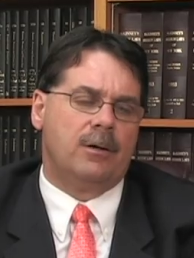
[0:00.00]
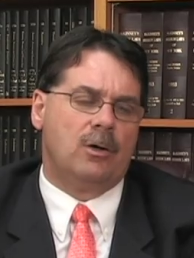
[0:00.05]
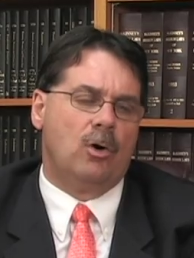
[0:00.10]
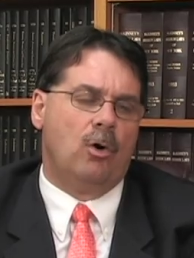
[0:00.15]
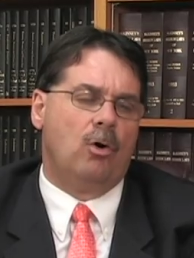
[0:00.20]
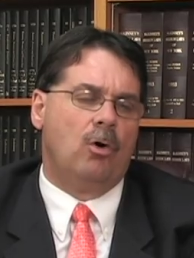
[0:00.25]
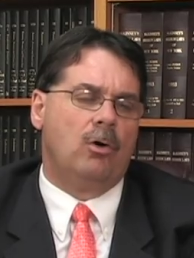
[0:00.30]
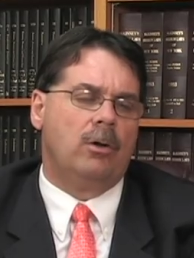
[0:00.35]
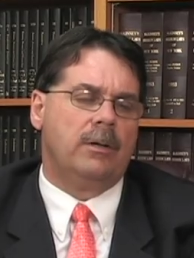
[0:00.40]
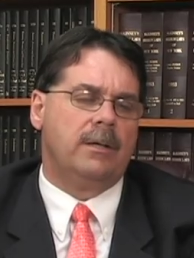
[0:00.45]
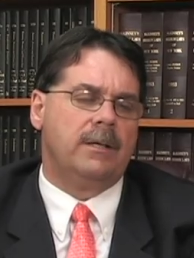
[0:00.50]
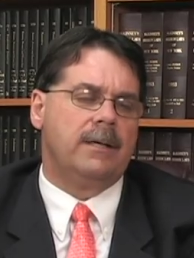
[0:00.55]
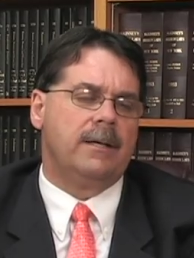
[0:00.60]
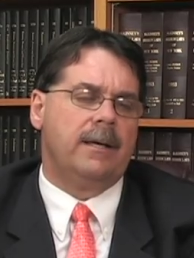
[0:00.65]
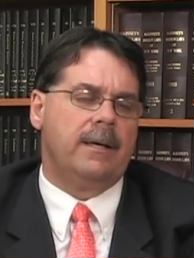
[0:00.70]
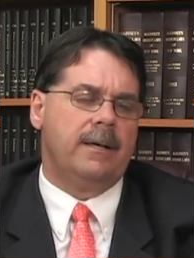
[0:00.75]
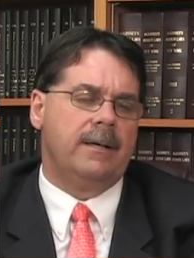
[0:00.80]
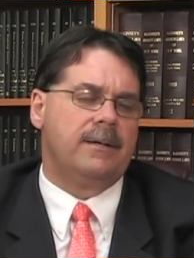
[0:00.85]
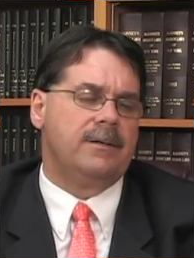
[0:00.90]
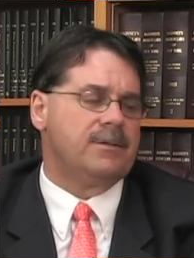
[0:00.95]
goal
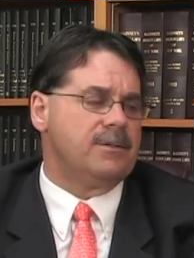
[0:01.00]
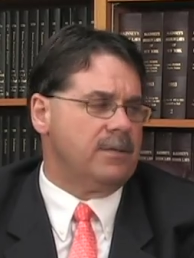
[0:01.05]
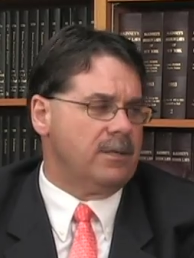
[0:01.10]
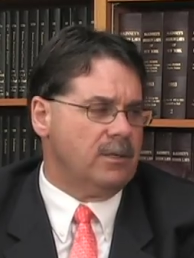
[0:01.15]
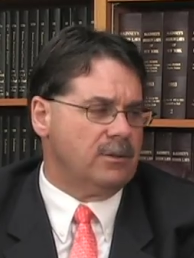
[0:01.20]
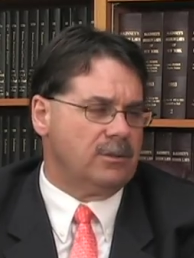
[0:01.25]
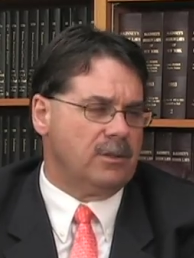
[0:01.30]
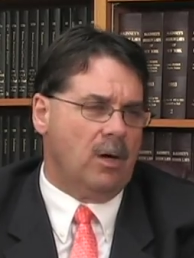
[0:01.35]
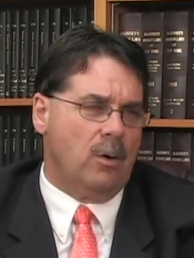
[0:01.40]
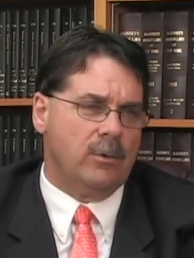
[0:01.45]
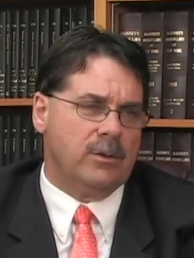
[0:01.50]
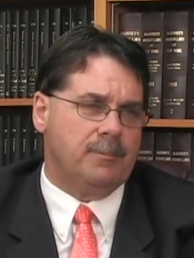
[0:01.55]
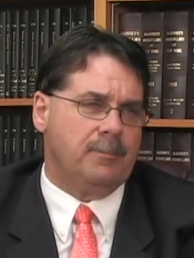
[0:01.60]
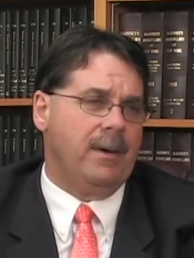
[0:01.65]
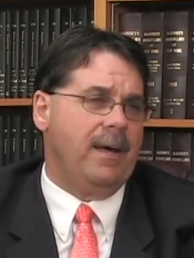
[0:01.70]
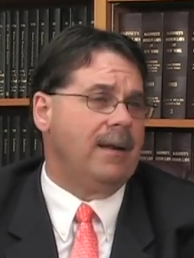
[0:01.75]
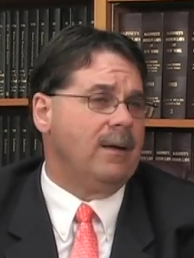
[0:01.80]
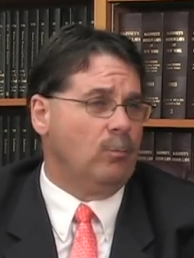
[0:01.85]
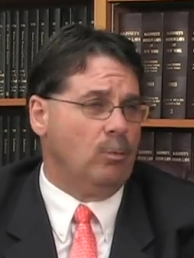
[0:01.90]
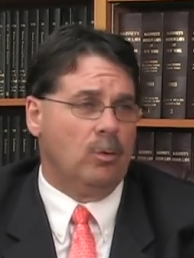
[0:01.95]
is and has always
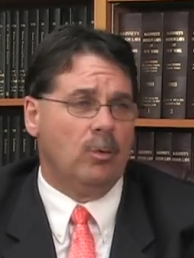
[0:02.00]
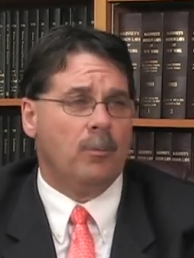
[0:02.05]
been and will